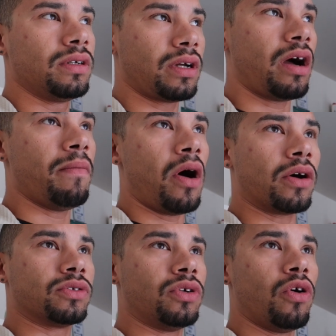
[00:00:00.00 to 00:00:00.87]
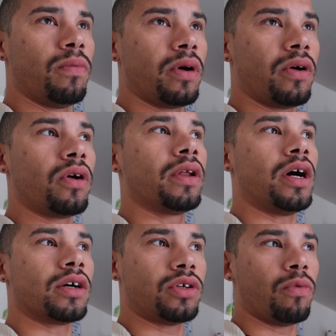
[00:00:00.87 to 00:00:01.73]
come October, early
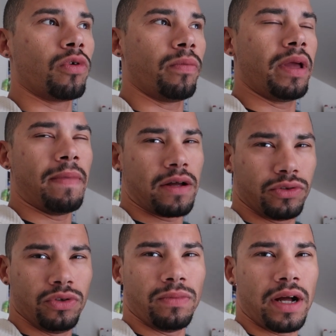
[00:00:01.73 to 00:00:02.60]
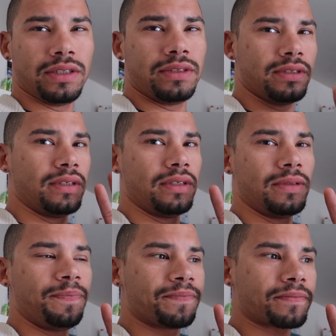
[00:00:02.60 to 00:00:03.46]
October, will be about 2 months,
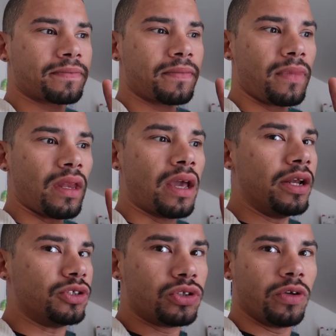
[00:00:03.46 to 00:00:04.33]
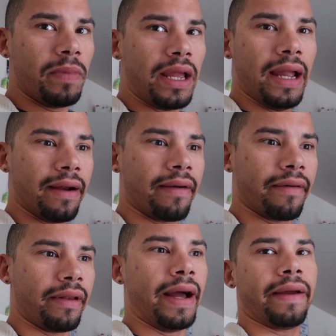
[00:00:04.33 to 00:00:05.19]
and it should be
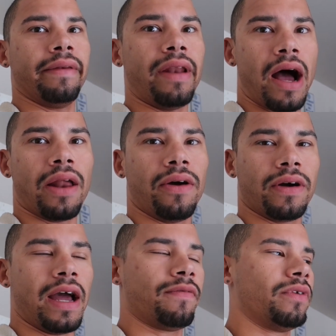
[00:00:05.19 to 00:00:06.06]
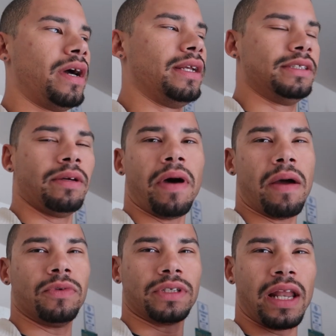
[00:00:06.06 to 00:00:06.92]
here like not long after that. He said
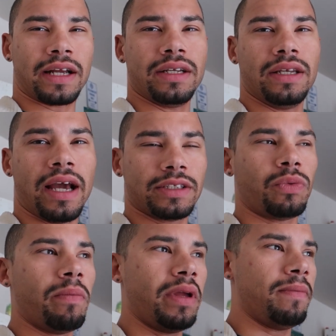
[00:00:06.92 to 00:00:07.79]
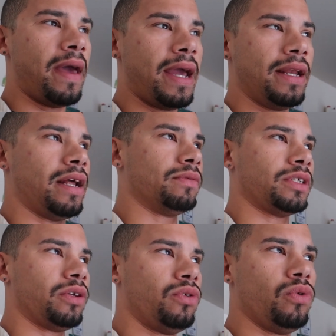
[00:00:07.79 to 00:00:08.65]
mine was the next one being made, and that was
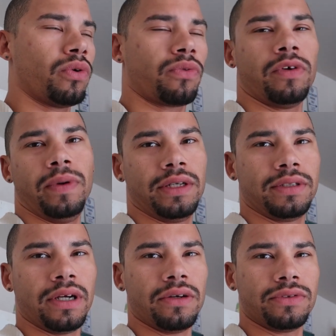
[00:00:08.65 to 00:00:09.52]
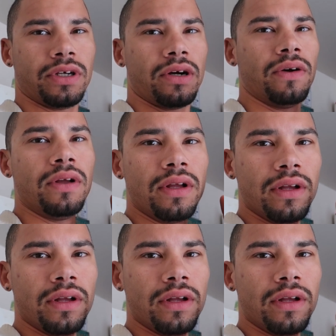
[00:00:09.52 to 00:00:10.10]
like 2 or 3 weeks ago, so